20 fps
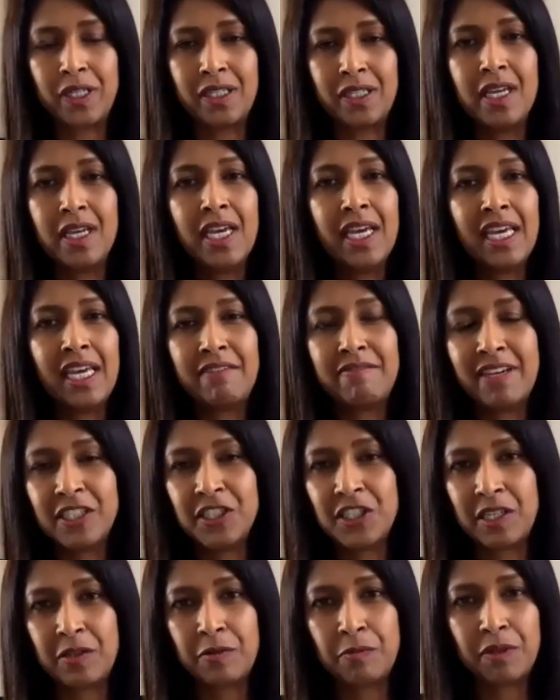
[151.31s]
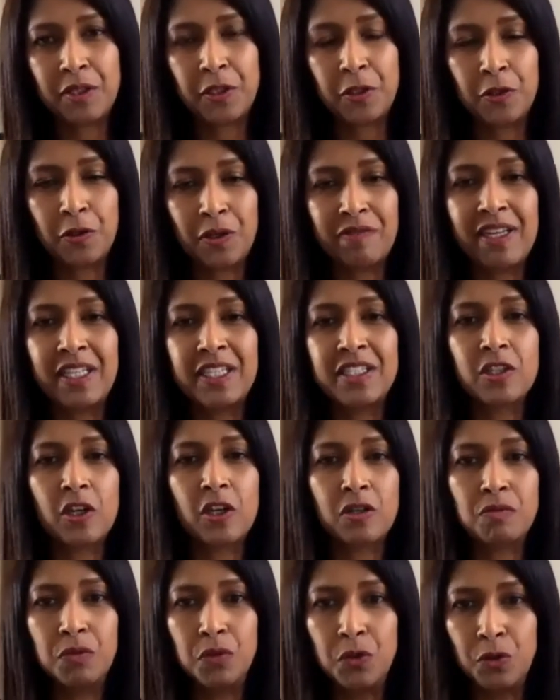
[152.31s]
And eventually, you know, events
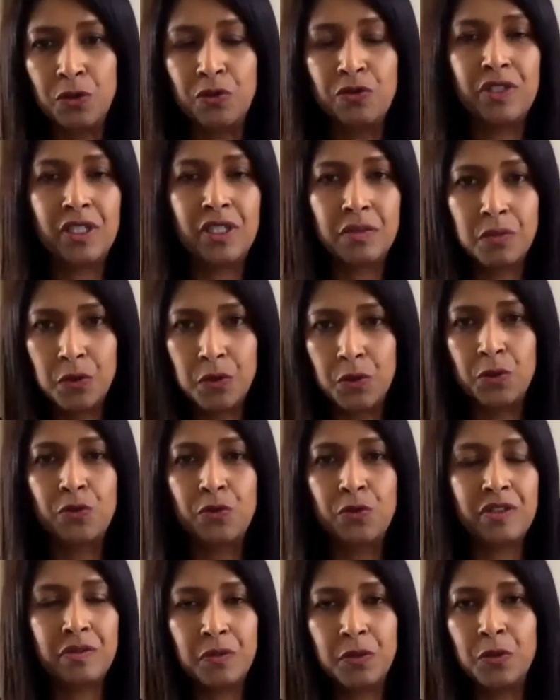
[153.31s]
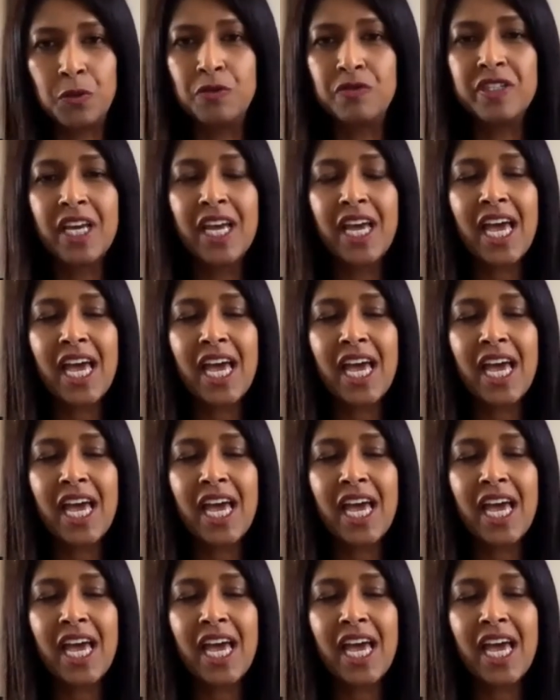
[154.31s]
got moved and moved and moved,